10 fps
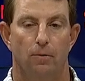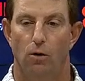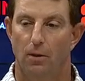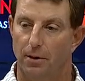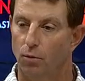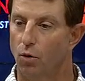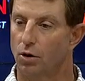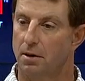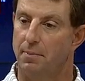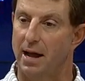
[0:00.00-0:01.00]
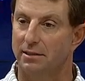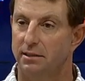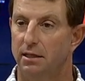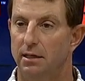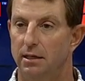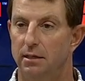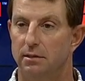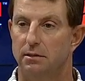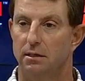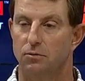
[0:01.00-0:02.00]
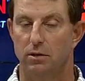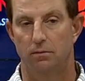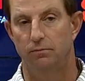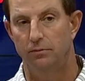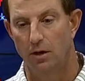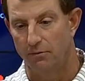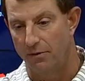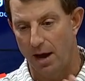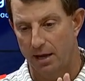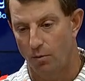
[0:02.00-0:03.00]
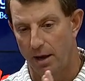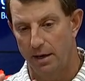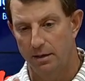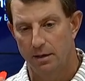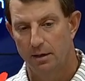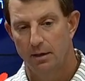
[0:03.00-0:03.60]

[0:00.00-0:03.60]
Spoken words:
what their work capacity is as we, you know, evaluate